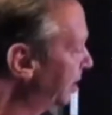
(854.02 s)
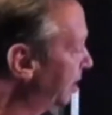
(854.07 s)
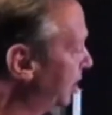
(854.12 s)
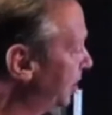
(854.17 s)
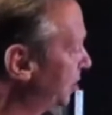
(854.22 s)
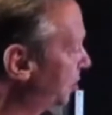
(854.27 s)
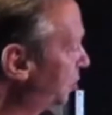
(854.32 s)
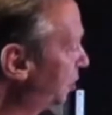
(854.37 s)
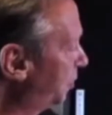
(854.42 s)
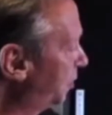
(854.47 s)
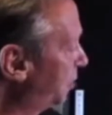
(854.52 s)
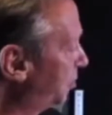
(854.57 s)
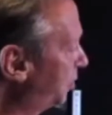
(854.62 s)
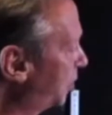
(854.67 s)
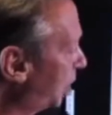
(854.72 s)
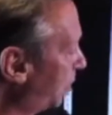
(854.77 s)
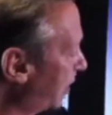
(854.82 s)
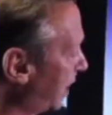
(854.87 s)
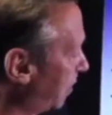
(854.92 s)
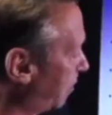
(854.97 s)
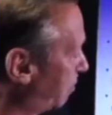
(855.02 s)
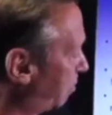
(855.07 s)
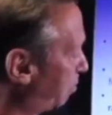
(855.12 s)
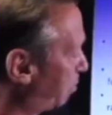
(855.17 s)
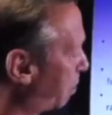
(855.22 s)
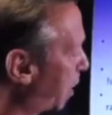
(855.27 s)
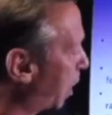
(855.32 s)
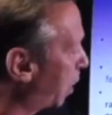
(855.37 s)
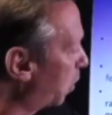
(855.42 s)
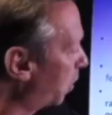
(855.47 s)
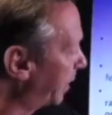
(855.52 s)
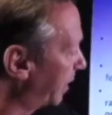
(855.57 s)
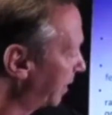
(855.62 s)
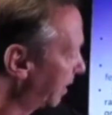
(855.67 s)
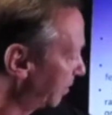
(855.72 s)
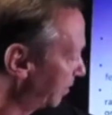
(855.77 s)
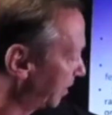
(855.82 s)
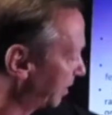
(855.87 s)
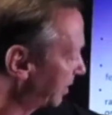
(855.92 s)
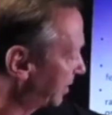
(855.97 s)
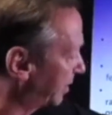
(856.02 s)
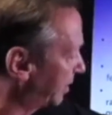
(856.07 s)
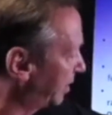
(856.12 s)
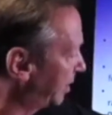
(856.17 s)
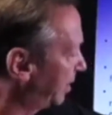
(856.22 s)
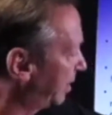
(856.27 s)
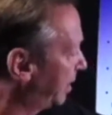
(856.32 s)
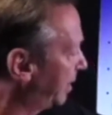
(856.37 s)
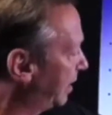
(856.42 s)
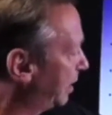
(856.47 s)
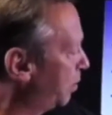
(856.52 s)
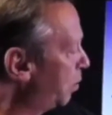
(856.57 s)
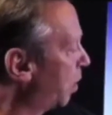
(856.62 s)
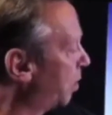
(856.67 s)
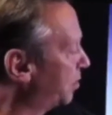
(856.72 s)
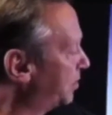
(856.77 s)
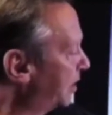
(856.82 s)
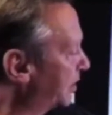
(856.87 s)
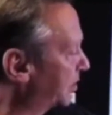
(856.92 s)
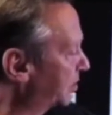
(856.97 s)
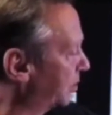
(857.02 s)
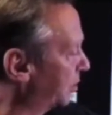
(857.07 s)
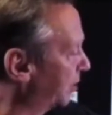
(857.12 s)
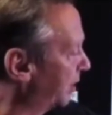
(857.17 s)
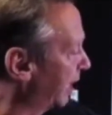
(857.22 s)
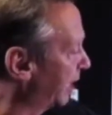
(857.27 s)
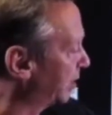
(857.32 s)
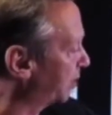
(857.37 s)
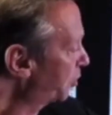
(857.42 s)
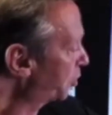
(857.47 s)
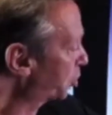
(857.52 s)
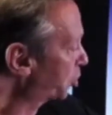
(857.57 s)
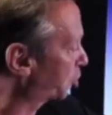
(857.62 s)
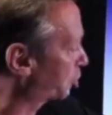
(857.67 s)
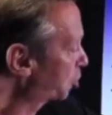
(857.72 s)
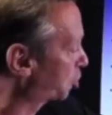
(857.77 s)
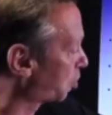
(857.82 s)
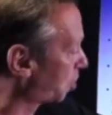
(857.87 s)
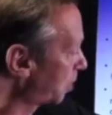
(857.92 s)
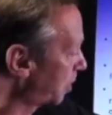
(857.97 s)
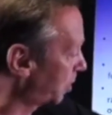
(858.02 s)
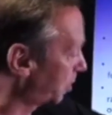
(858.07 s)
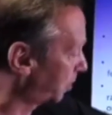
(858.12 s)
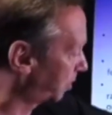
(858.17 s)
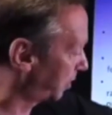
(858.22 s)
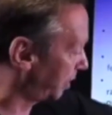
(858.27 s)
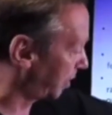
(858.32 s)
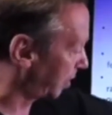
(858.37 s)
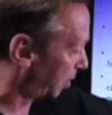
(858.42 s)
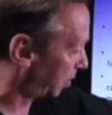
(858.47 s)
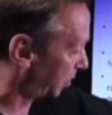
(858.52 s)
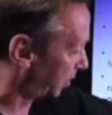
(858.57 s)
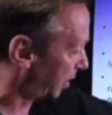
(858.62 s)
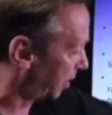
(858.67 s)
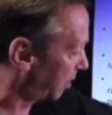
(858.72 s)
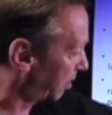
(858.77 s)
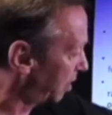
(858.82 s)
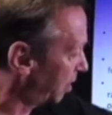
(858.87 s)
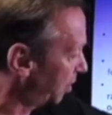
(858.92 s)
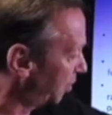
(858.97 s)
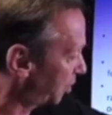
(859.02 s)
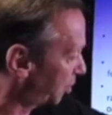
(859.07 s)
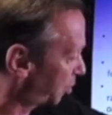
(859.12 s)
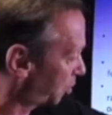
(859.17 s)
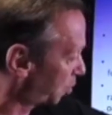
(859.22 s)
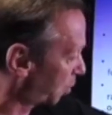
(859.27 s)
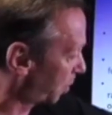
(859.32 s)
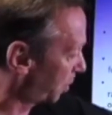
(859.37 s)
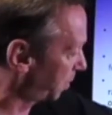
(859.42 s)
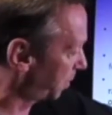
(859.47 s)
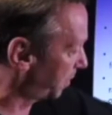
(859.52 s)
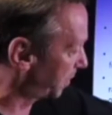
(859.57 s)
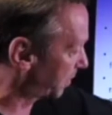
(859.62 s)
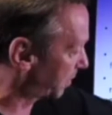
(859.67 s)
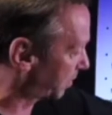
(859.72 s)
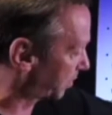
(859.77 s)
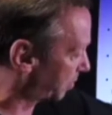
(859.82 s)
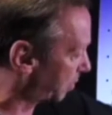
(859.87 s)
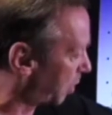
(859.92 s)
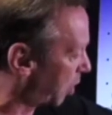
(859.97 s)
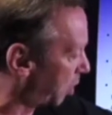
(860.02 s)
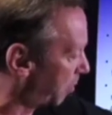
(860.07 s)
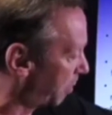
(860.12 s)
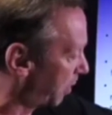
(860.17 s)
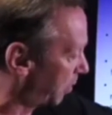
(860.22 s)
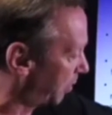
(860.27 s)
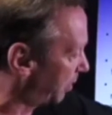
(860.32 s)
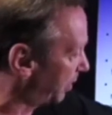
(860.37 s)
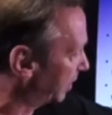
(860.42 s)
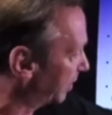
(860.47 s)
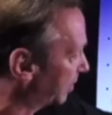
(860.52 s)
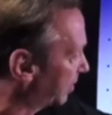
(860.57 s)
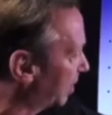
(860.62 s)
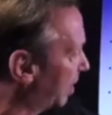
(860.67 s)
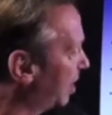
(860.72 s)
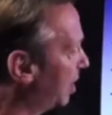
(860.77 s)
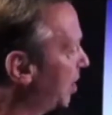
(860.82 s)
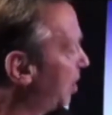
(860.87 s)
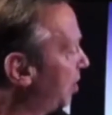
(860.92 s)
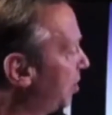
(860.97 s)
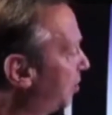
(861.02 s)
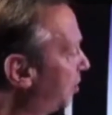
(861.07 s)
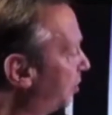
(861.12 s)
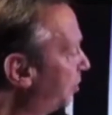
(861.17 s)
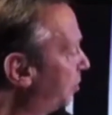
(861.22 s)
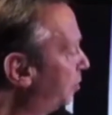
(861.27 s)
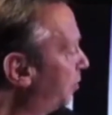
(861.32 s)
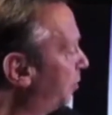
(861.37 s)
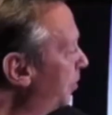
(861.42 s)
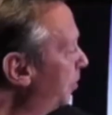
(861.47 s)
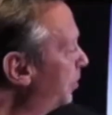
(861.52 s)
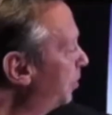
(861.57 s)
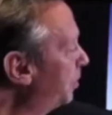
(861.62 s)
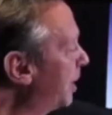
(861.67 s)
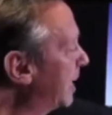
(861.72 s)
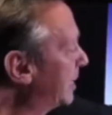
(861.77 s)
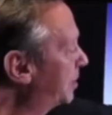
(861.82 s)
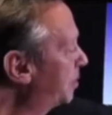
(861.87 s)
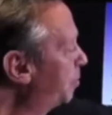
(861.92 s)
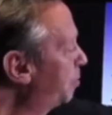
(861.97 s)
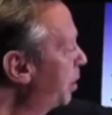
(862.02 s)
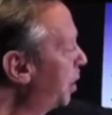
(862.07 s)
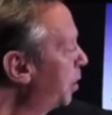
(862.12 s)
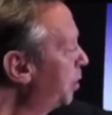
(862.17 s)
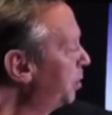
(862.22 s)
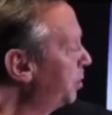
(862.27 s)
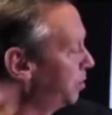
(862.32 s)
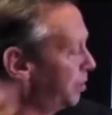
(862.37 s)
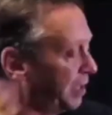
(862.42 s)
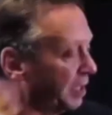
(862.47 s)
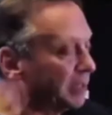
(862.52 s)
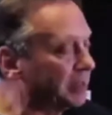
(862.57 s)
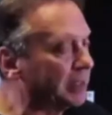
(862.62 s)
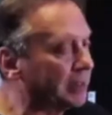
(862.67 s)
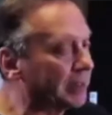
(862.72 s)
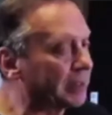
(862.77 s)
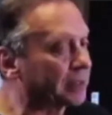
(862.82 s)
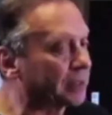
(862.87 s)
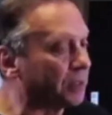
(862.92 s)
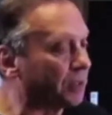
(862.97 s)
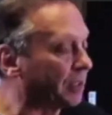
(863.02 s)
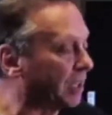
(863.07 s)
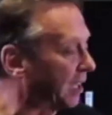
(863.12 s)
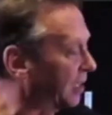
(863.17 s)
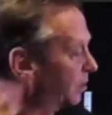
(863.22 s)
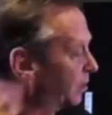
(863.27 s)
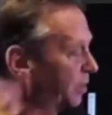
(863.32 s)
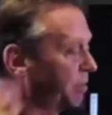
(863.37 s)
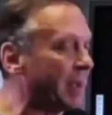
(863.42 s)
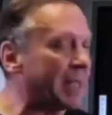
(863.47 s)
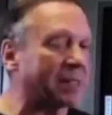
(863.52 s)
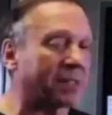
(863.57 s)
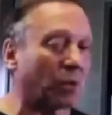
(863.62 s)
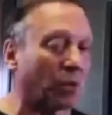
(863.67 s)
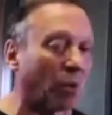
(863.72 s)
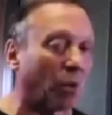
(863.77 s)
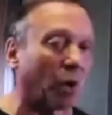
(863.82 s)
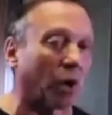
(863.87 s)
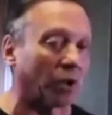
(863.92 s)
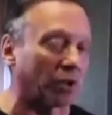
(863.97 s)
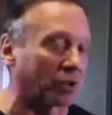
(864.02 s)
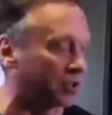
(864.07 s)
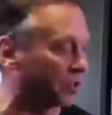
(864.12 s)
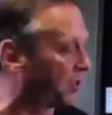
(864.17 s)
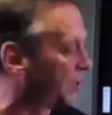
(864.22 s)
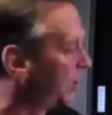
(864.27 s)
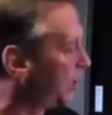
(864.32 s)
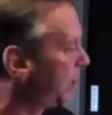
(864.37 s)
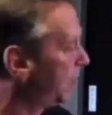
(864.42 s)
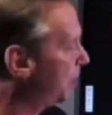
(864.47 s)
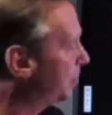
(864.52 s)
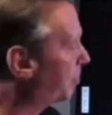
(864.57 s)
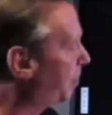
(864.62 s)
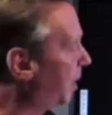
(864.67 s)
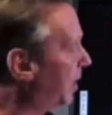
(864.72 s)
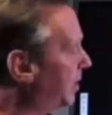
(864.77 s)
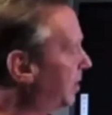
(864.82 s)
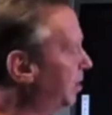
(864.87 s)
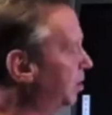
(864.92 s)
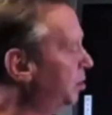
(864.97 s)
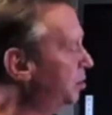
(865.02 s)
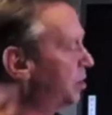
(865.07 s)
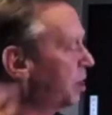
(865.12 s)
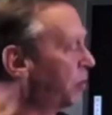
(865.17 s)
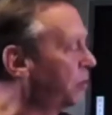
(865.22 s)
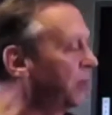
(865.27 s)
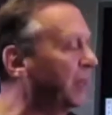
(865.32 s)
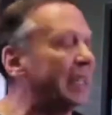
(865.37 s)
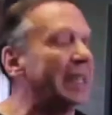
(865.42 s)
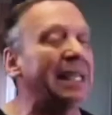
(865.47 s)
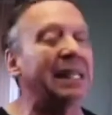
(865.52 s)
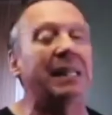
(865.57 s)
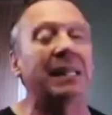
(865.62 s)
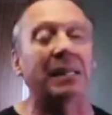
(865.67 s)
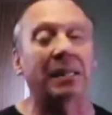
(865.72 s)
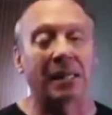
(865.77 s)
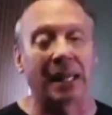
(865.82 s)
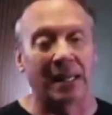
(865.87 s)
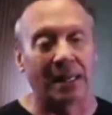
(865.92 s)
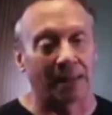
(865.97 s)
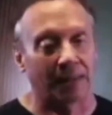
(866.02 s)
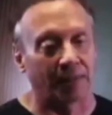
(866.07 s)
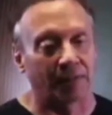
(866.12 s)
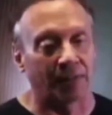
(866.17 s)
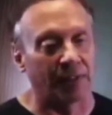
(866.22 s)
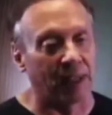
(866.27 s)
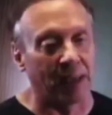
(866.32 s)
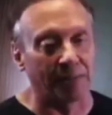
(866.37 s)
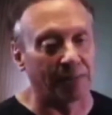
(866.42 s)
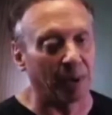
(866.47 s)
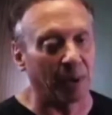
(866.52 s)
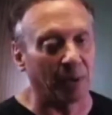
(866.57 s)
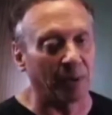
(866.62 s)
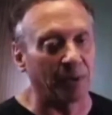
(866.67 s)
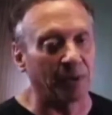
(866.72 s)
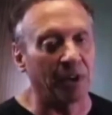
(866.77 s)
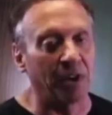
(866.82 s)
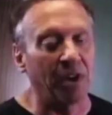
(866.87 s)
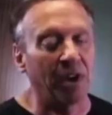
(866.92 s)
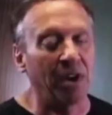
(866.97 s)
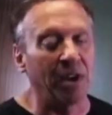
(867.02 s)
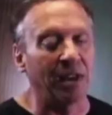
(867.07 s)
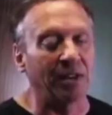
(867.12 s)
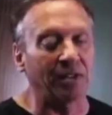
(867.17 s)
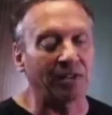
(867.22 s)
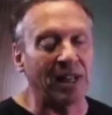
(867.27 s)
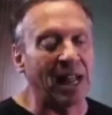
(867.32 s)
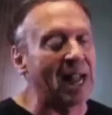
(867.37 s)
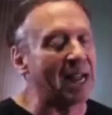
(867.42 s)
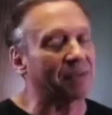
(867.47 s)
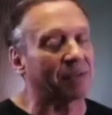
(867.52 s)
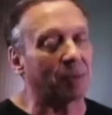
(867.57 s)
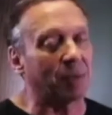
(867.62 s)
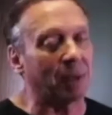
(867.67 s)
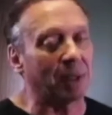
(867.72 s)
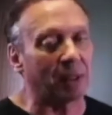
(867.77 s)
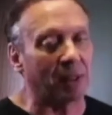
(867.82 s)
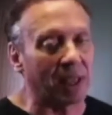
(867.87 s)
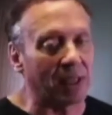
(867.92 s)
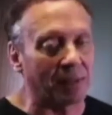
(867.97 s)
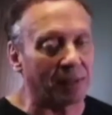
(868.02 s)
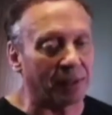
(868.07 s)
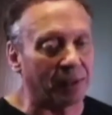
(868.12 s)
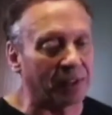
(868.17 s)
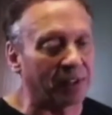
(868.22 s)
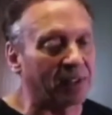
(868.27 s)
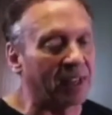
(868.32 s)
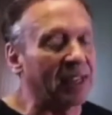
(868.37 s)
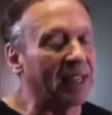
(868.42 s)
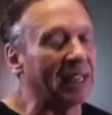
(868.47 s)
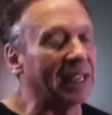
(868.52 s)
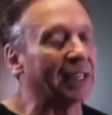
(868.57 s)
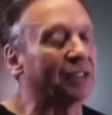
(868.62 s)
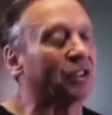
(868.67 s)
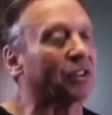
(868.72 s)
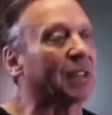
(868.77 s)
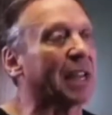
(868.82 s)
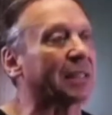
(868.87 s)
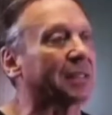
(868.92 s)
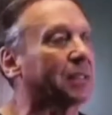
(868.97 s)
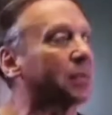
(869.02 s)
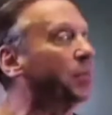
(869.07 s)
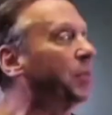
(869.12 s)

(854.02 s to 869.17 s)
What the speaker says: So if you don't have bowing of it, it won't dislocate. The shorter the ulna, the shorter this small bone is, the less bone you need to dislocate. So it makes it worse. But you don't need the length of that bone. It doesn't have to be lengthened. It just has to be